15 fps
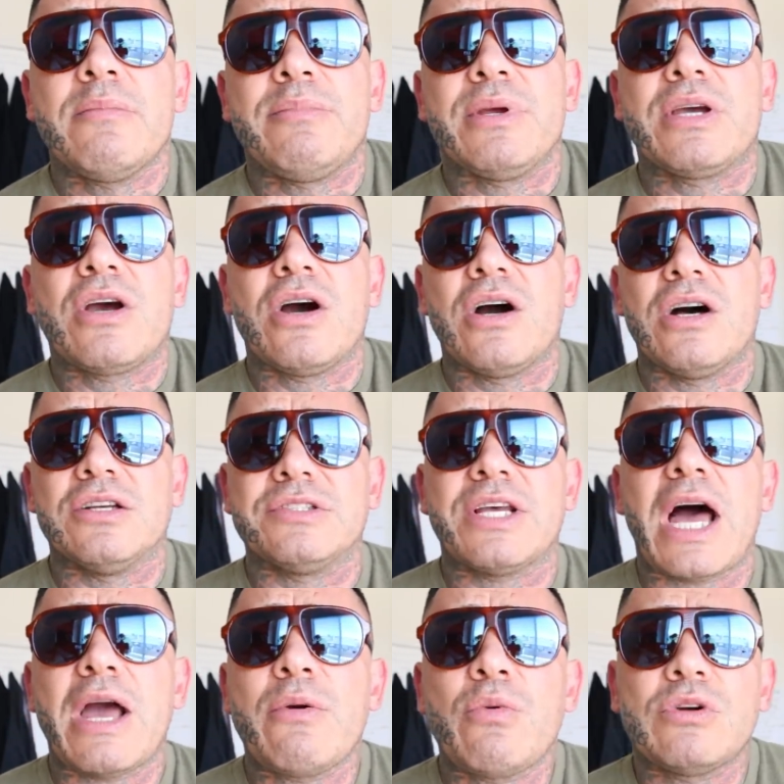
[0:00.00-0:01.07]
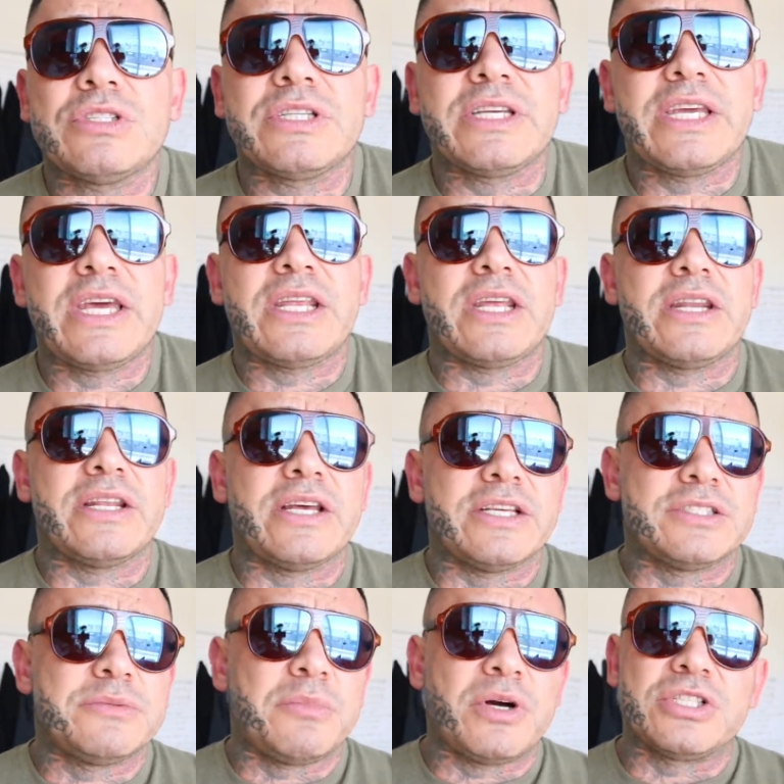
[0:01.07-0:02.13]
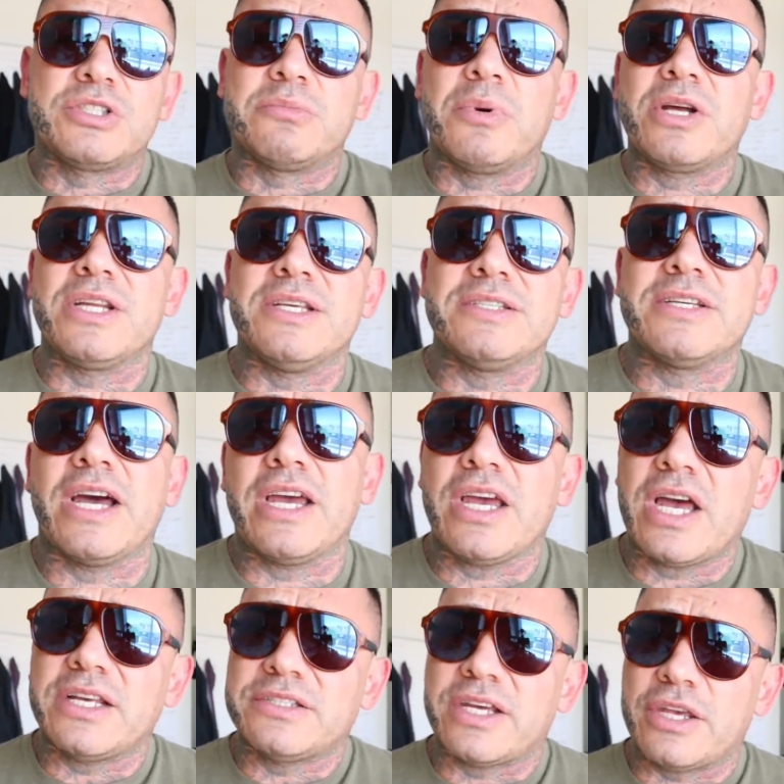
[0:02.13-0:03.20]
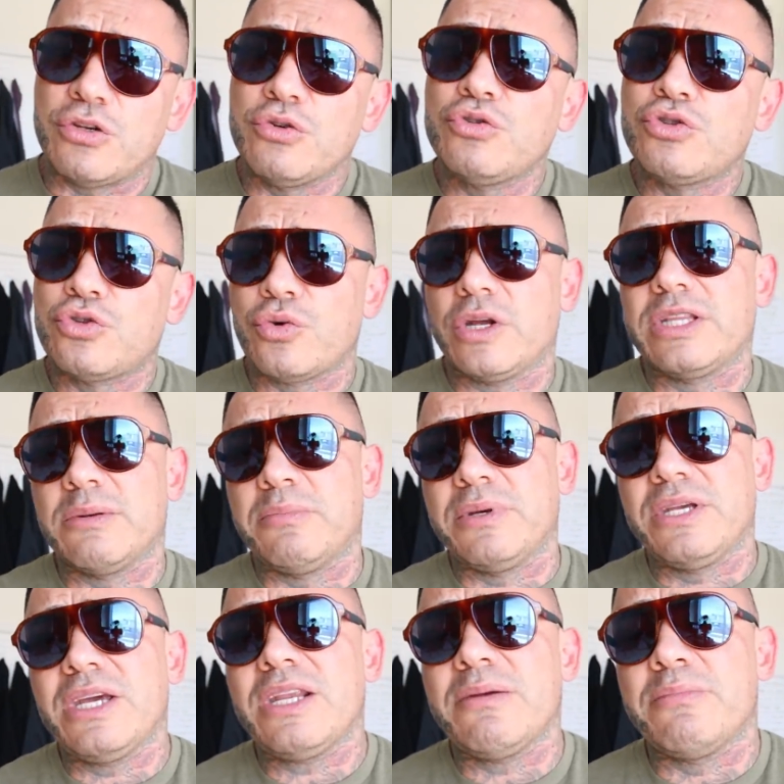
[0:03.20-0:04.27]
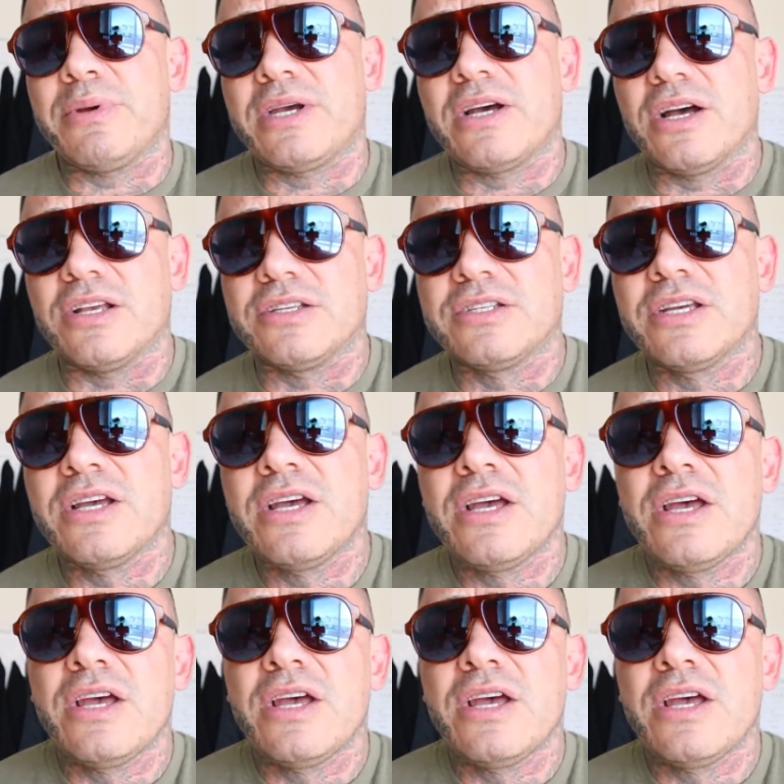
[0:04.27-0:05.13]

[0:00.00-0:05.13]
because I wasn't getting as much money as I used to at the beginning because